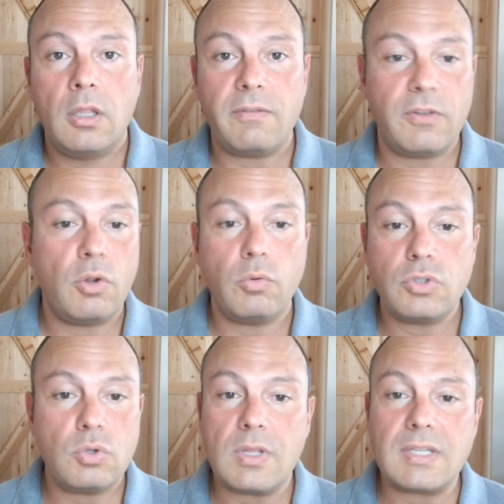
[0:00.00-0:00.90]
If you
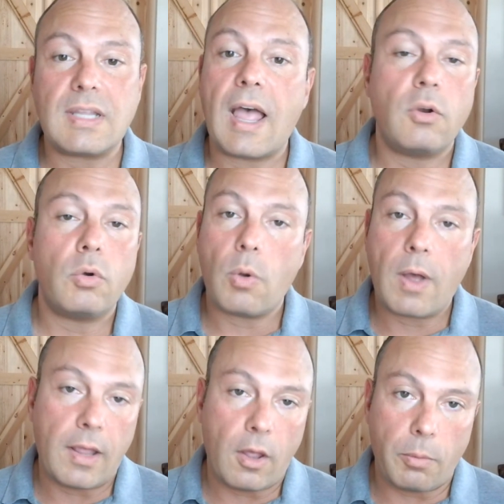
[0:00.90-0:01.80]
don't do this, I don't know
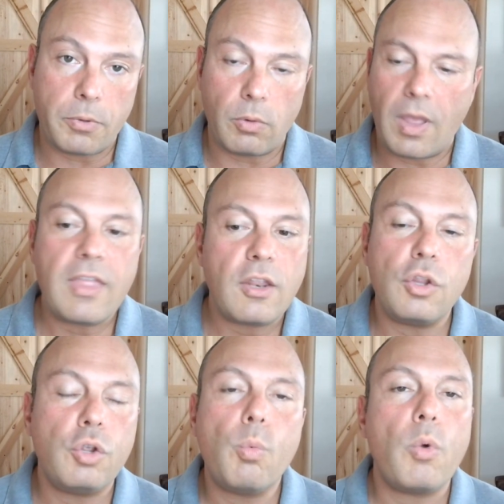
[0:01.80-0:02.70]
how to help you. And
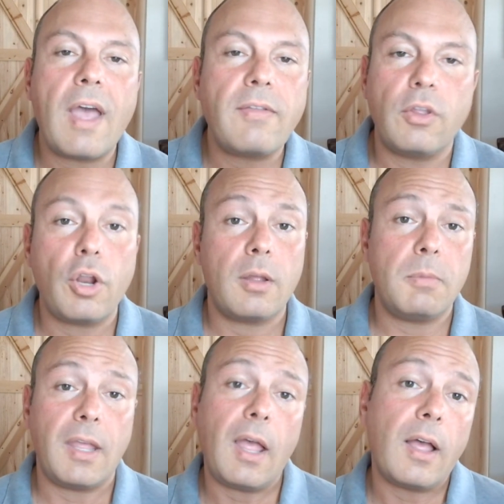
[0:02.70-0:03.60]
then you won't have, they're not going
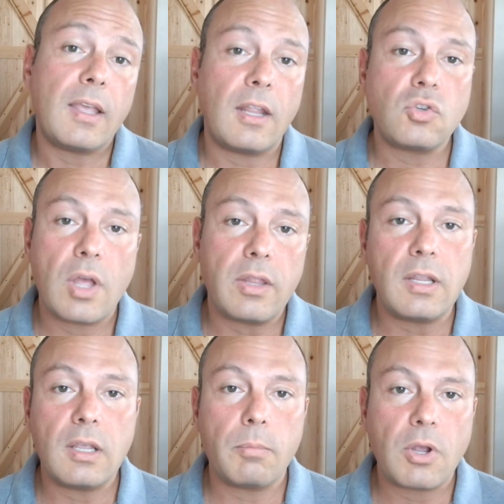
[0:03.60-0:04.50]
to be like, yeah, can I try the
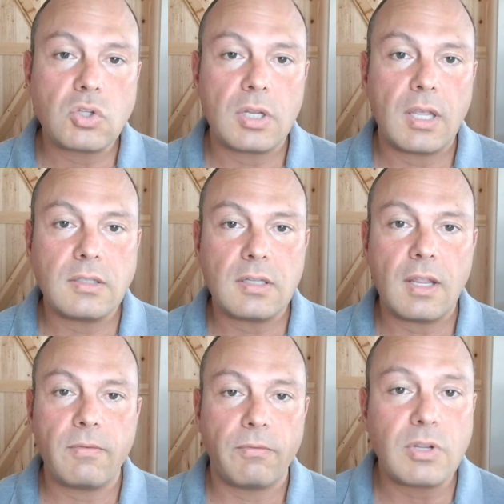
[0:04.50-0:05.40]
decompression again
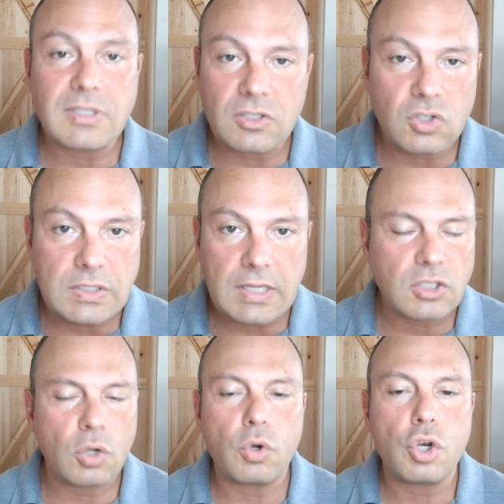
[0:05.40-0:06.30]
today for free since you said
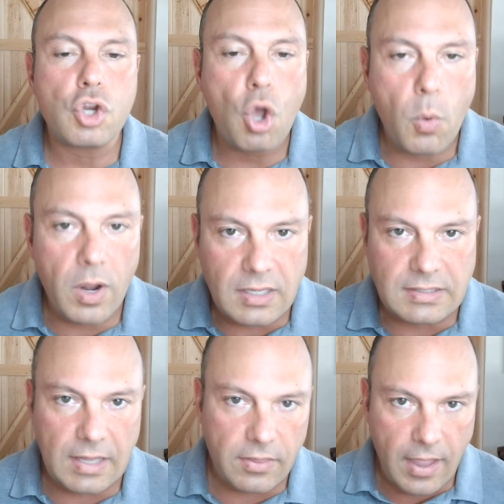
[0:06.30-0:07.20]
so? No one has
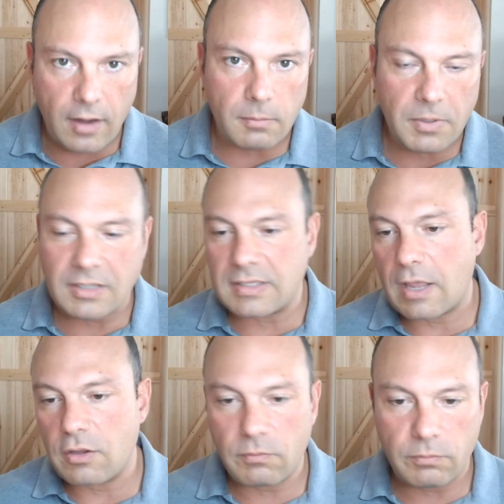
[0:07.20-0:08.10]
said that, because
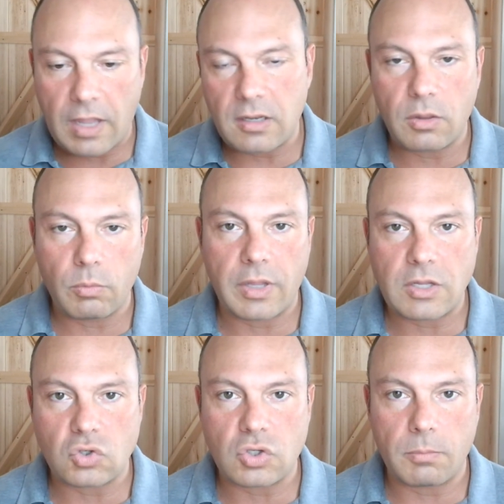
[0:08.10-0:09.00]
now you've ended the
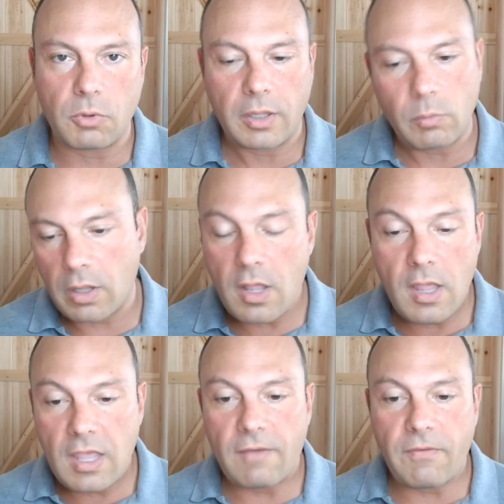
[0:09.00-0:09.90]
relationship. You're like, well,
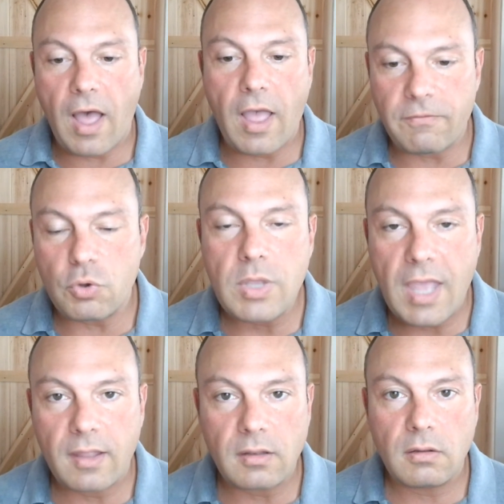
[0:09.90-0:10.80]
if you're
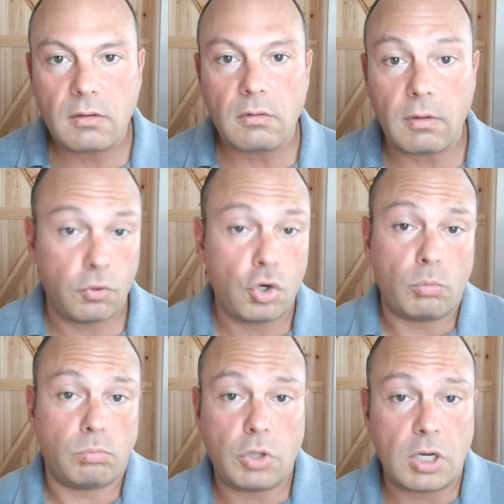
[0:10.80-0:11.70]

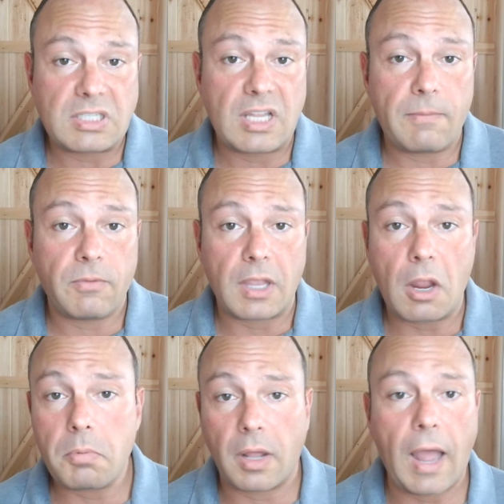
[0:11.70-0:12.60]
not going to sign up for the
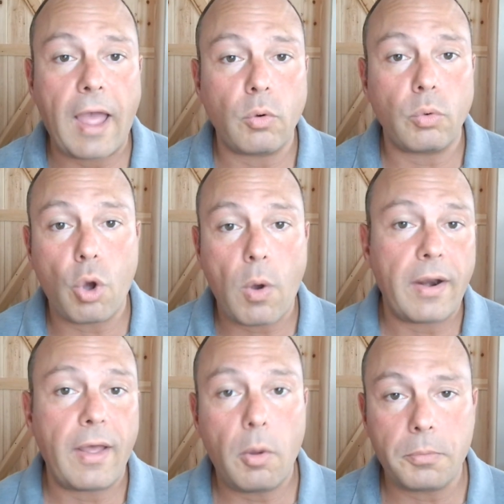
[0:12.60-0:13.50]
care plan, I don't know how
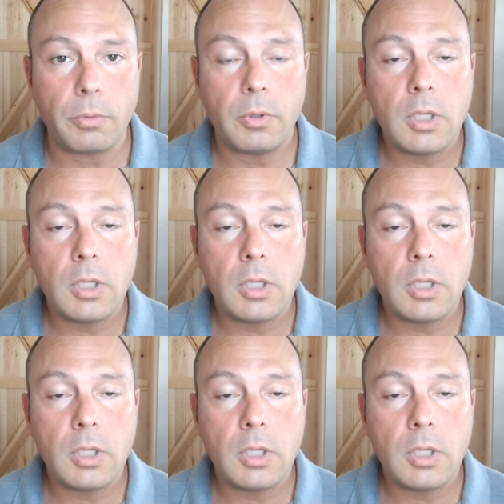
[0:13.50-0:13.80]
to help you.